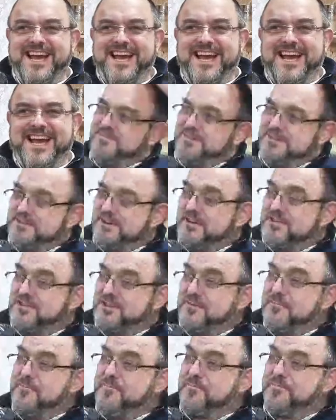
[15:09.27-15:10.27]
in the
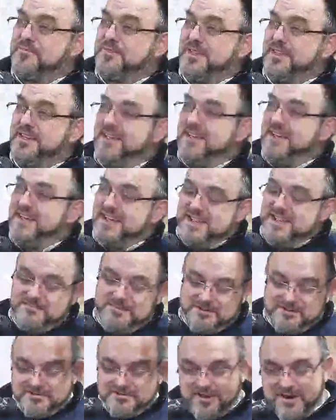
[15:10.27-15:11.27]
Midrashim, in
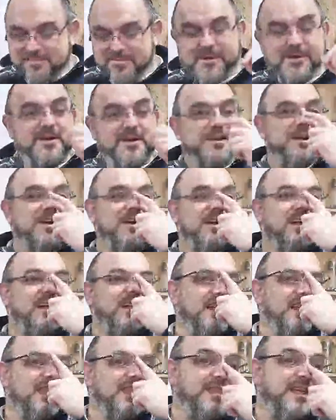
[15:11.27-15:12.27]
the Medrash Rabbah,
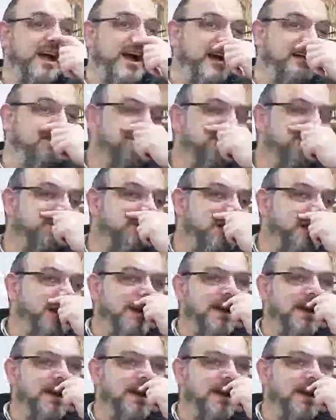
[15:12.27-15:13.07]
that